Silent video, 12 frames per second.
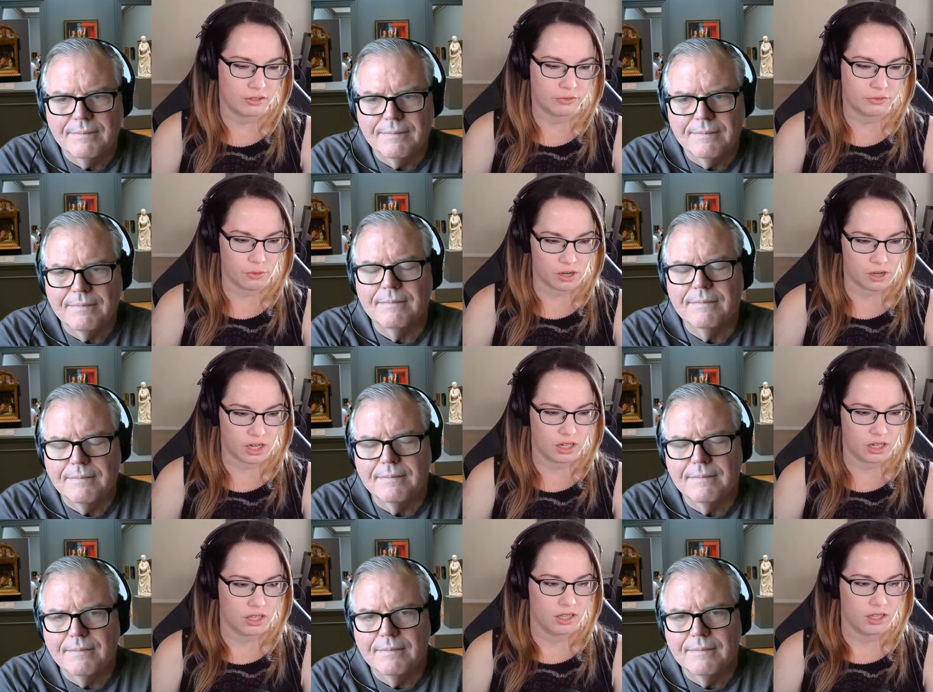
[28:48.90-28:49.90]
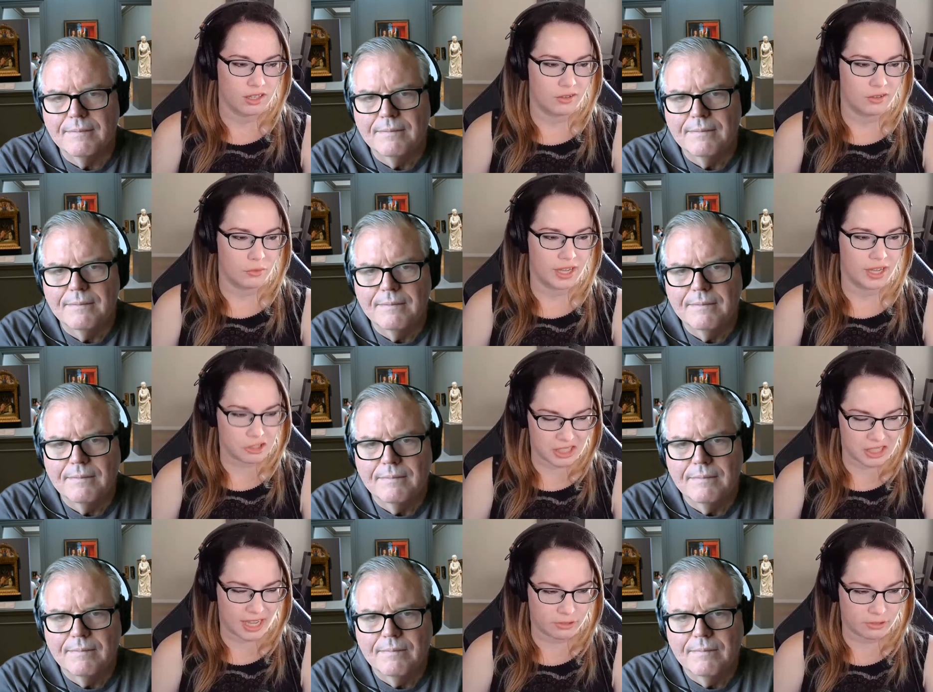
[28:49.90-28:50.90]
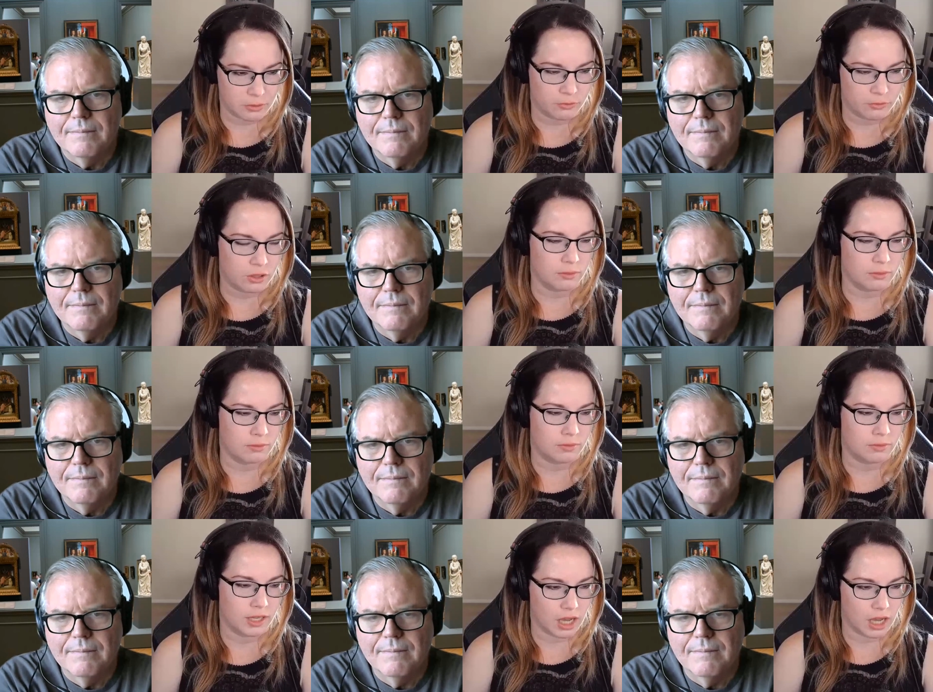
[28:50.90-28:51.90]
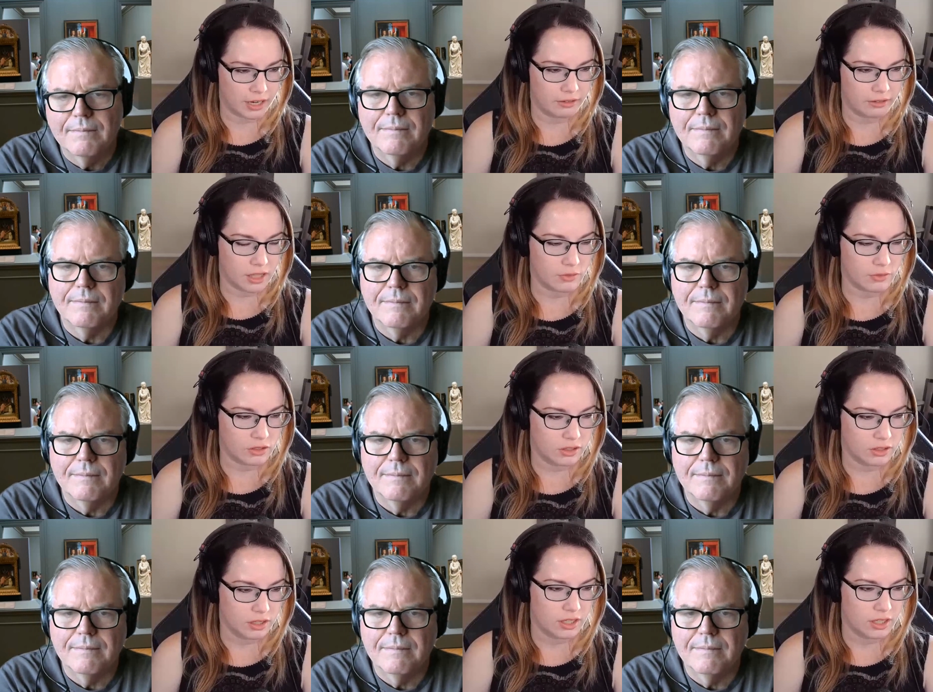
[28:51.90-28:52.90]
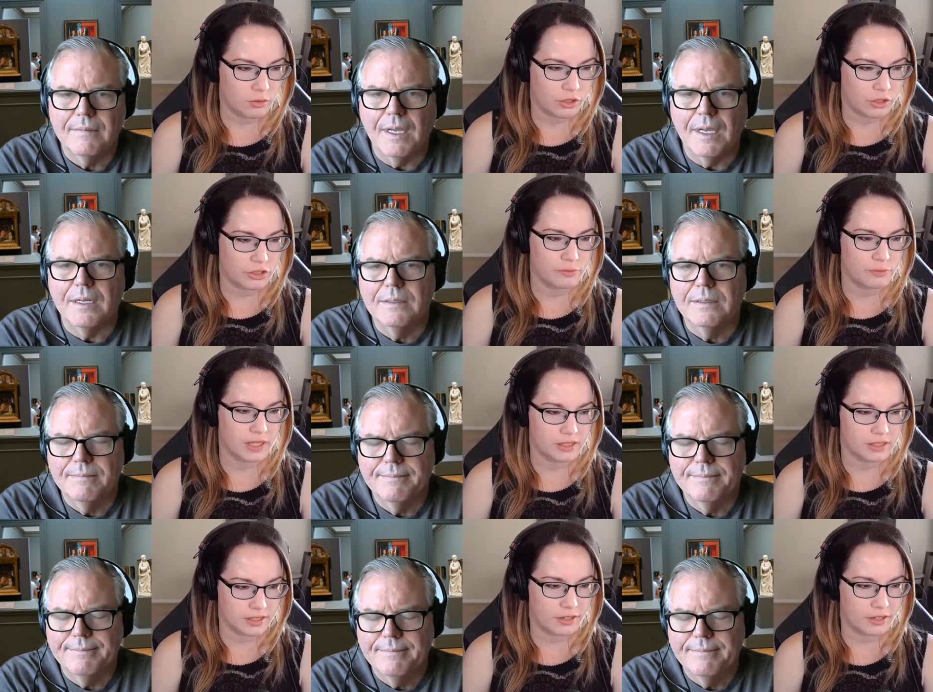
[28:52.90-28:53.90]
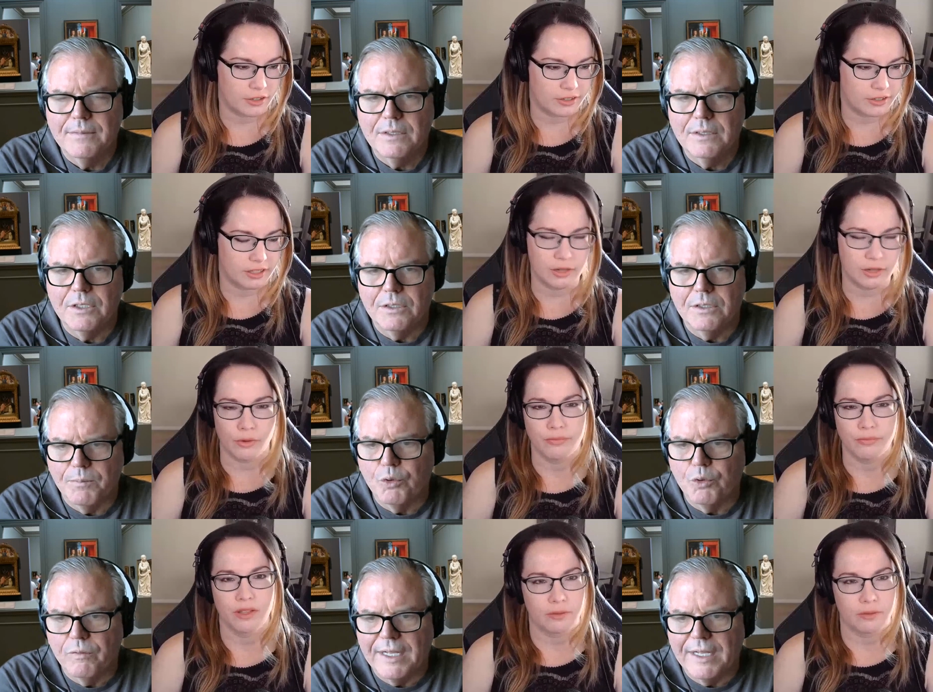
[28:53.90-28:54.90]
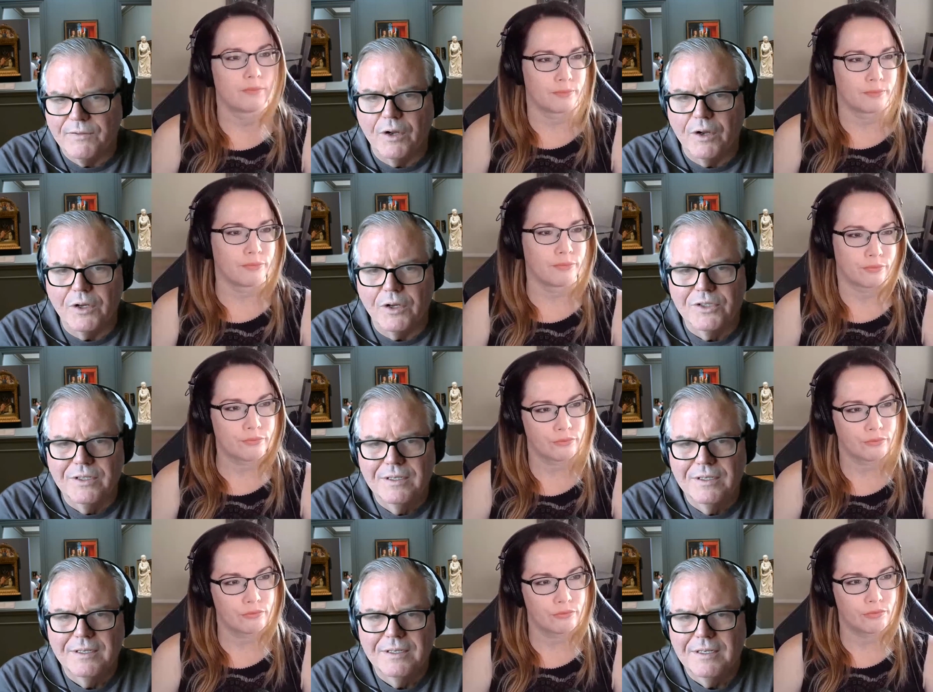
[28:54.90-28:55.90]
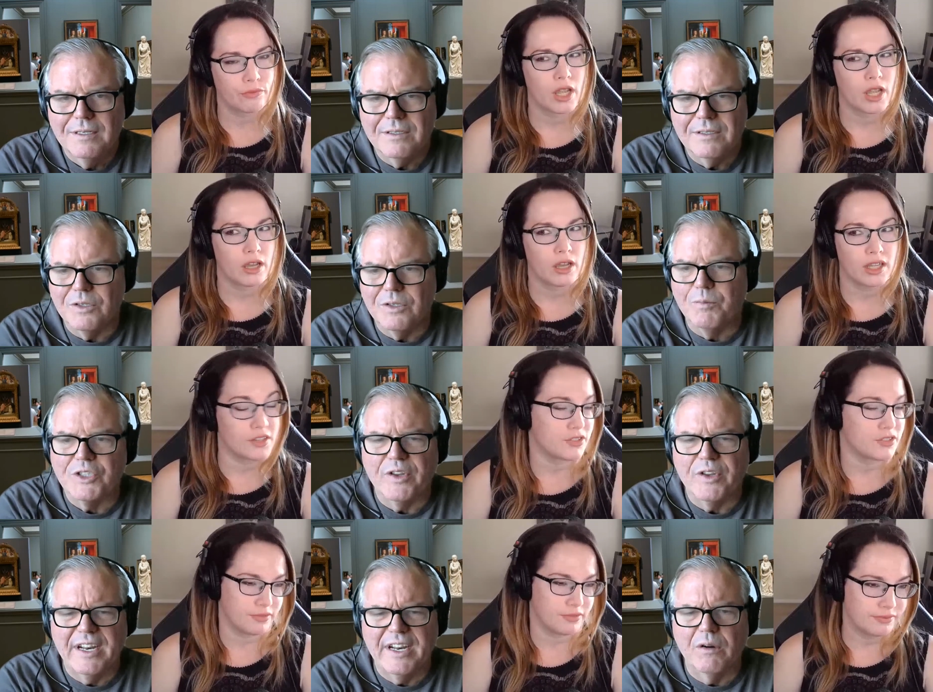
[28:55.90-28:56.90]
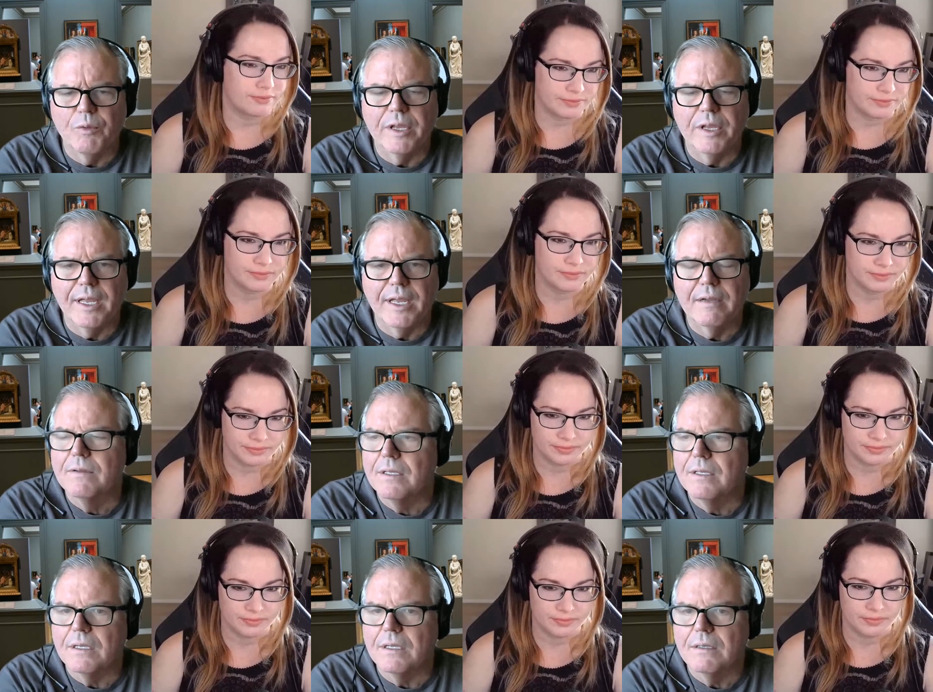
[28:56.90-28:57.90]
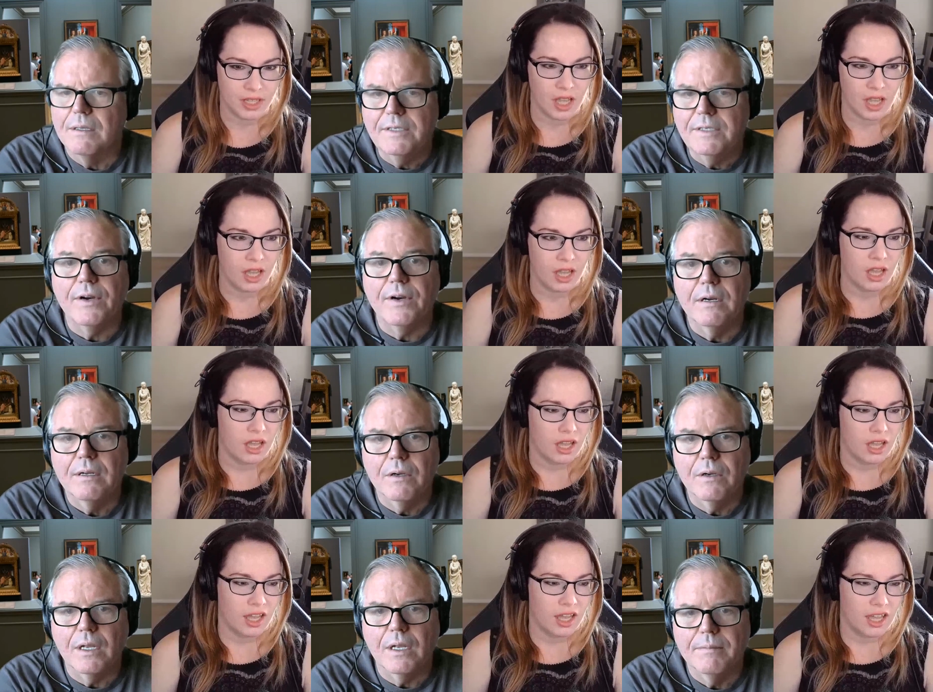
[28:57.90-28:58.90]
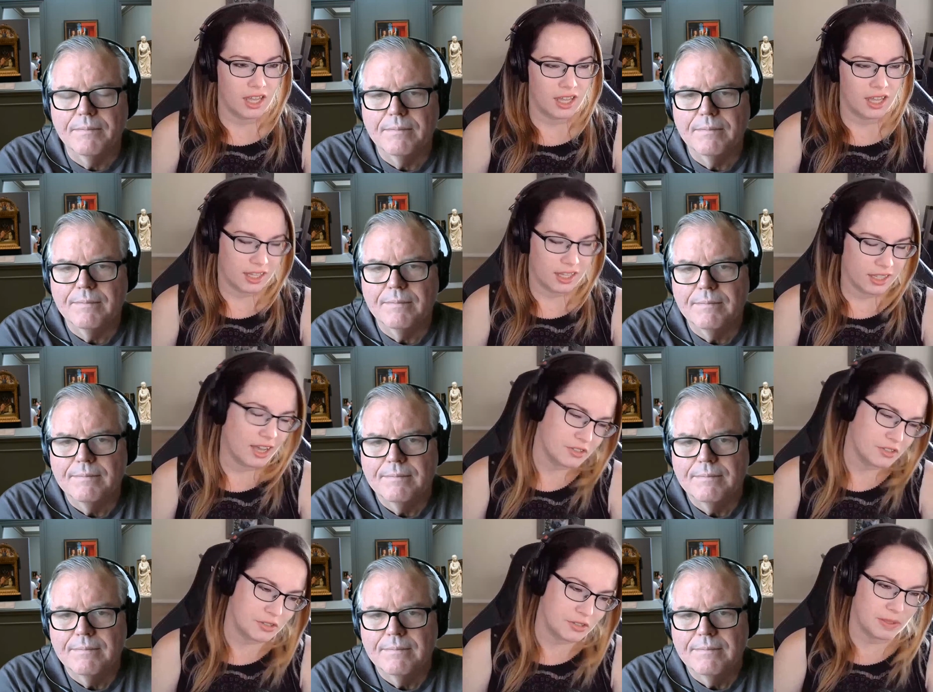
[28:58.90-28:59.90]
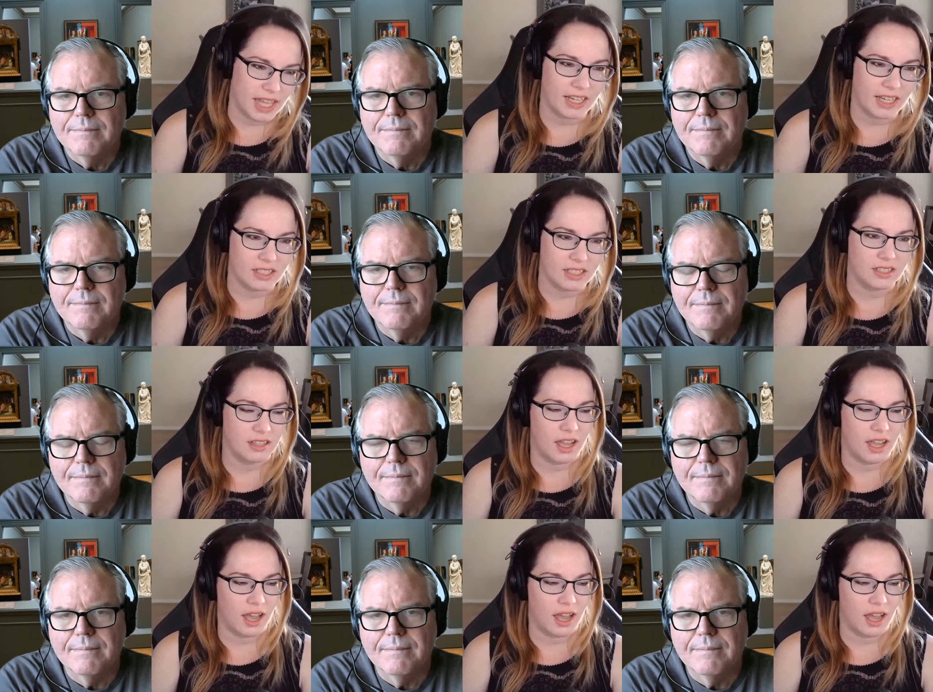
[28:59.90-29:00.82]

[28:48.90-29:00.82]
Speaker 1: Therefore, we actually have to perform at a higher level in order yeah. to be considered to, to,
Speaker 2: prove that's false. So it's a yes. pressure that I don't really have. That's fair. Okay.
Speaker 1: Yeah. So, but that is,